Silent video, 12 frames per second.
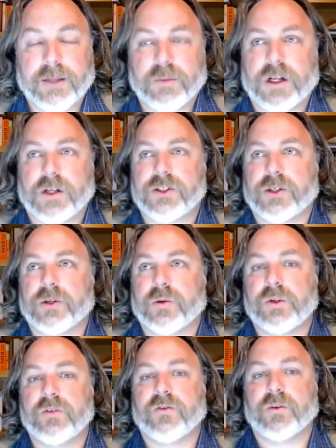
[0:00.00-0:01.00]
but
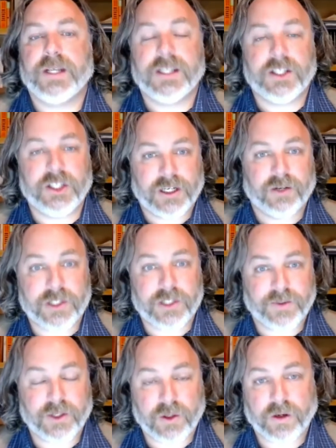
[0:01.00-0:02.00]
also for me to share what's
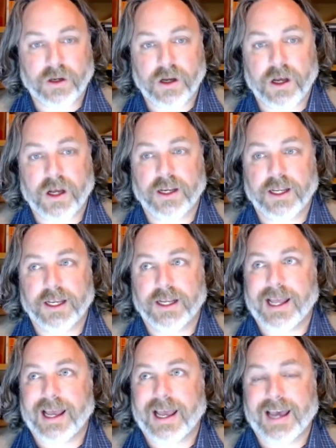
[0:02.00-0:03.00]
been going on and
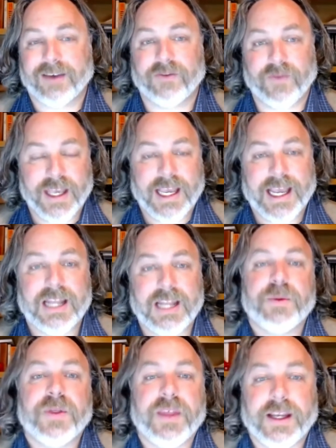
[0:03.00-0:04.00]
have an
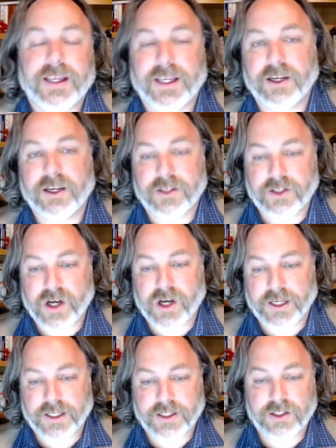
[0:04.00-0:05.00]
empathetic ear to
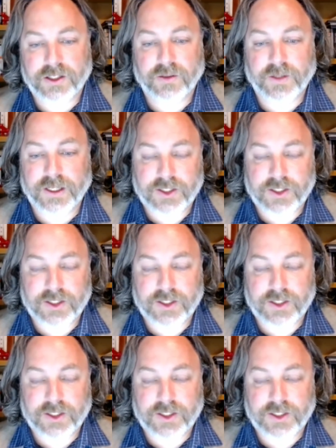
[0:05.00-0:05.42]
talk into.